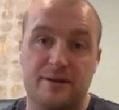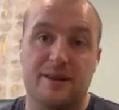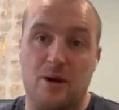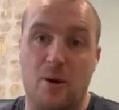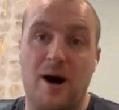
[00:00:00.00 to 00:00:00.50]

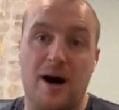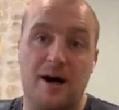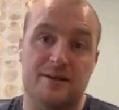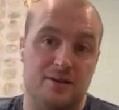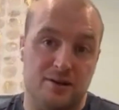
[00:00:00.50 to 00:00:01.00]
They go
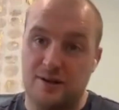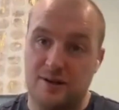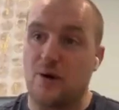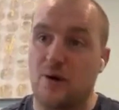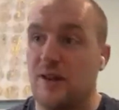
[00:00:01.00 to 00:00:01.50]
hard. So
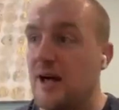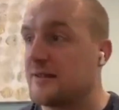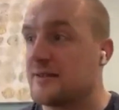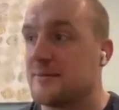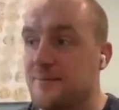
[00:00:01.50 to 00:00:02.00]
you've got
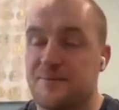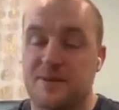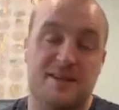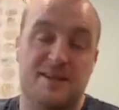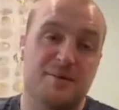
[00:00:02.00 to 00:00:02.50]
lads
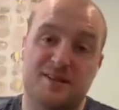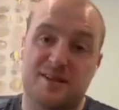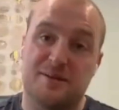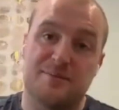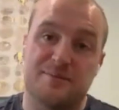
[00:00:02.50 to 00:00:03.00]
similar
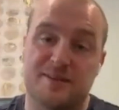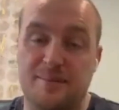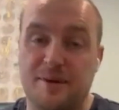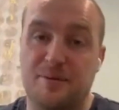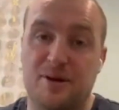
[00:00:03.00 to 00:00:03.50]
to
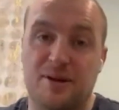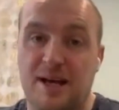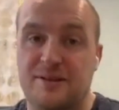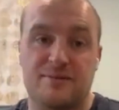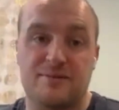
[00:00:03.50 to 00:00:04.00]
semi-pro
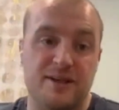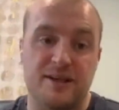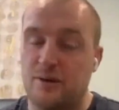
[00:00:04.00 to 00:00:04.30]
lads over here.